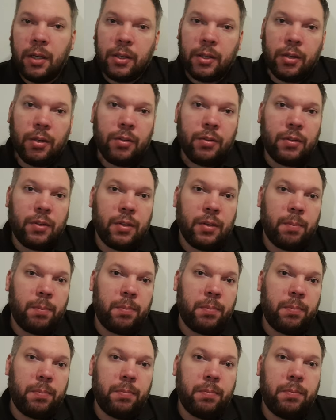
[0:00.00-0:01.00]
Use the
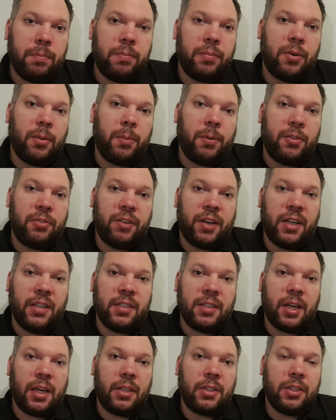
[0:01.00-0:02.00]
proper
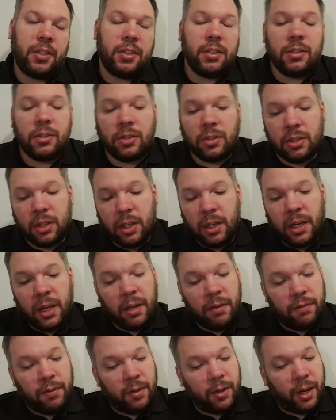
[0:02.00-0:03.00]
transactions
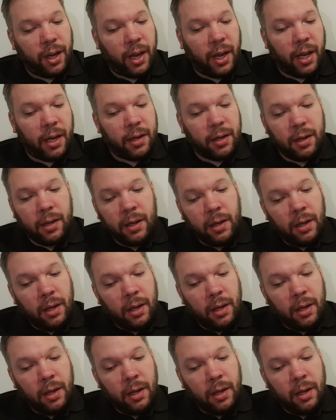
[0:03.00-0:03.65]
if you can.